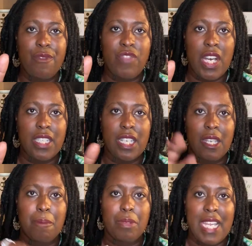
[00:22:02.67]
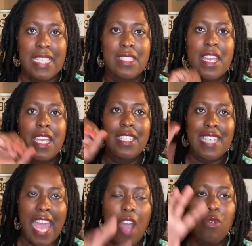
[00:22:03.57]
fund in place,
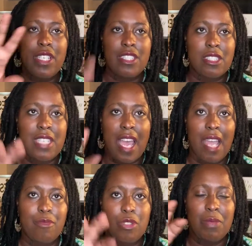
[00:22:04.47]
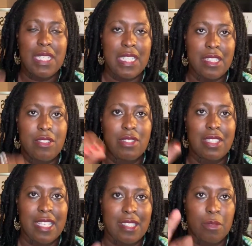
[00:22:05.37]
now it's time to begin to
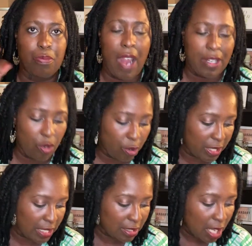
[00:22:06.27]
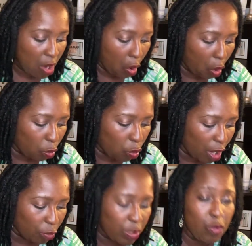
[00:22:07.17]
set some priorities on
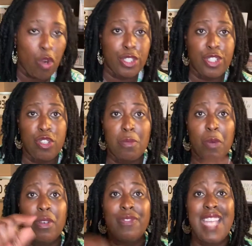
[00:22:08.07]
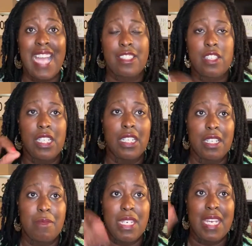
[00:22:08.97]
what we want to do. But we've got to
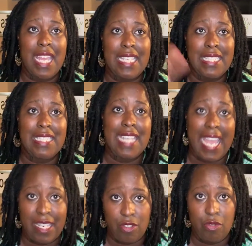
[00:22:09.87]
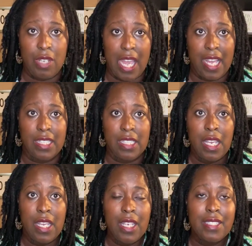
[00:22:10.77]
eliminate debt, you guys.
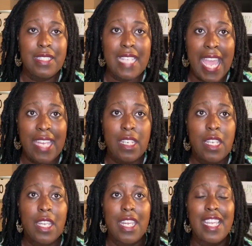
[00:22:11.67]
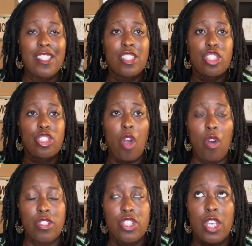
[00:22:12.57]
Debt is
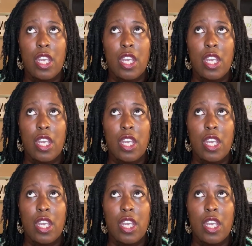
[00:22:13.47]
such